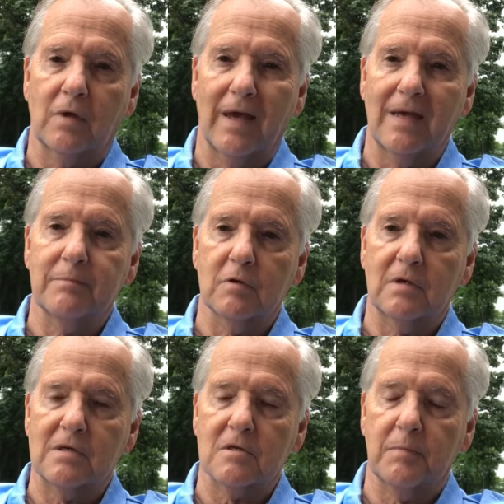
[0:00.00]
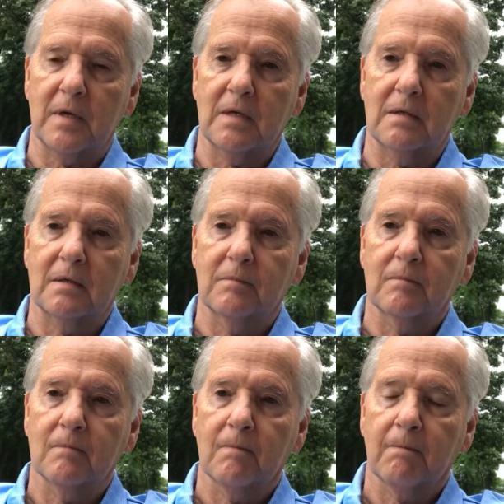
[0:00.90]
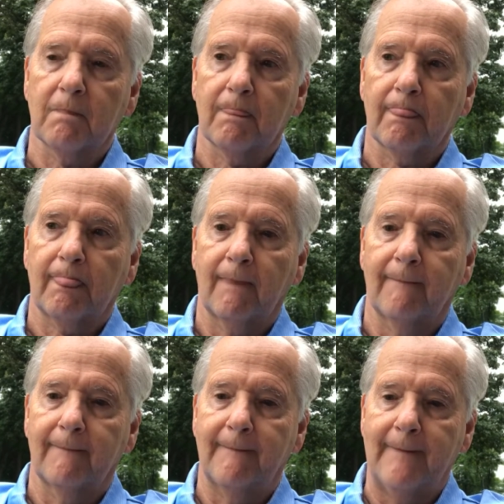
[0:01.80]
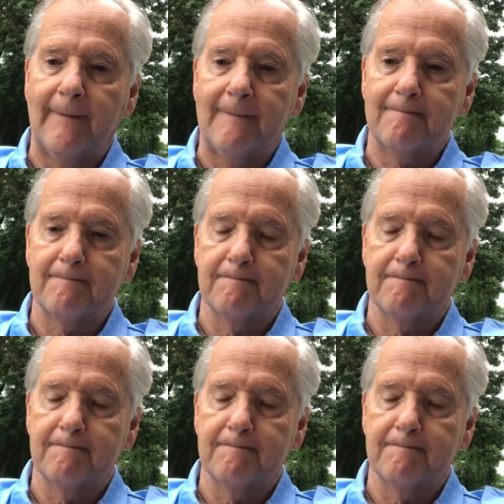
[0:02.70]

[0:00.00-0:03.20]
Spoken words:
can participate, can